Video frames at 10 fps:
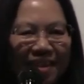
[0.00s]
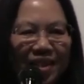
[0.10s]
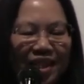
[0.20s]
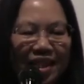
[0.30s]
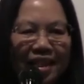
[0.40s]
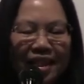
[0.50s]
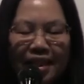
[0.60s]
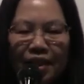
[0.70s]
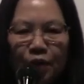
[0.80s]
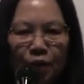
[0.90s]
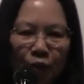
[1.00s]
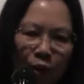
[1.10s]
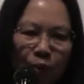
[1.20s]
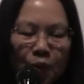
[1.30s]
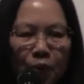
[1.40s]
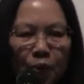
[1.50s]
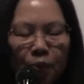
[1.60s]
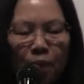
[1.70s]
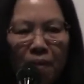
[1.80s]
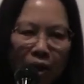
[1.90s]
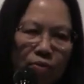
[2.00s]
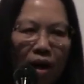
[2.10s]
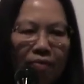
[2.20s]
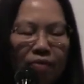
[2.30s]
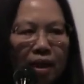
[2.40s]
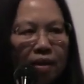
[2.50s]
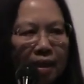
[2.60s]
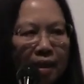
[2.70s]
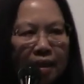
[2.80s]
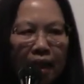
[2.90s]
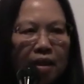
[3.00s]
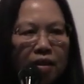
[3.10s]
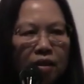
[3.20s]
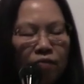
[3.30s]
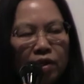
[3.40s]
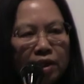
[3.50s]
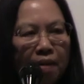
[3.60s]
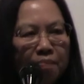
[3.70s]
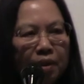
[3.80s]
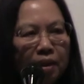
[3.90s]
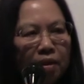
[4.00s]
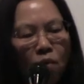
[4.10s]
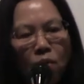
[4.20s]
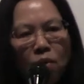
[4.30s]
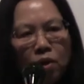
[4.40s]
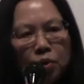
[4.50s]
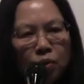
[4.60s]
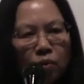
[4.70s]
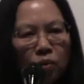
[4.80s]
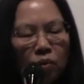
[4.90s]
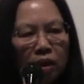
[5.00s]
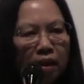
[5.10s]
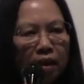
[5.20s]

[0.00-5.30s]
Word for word: which is, you know, to go to biographical details, for example, or to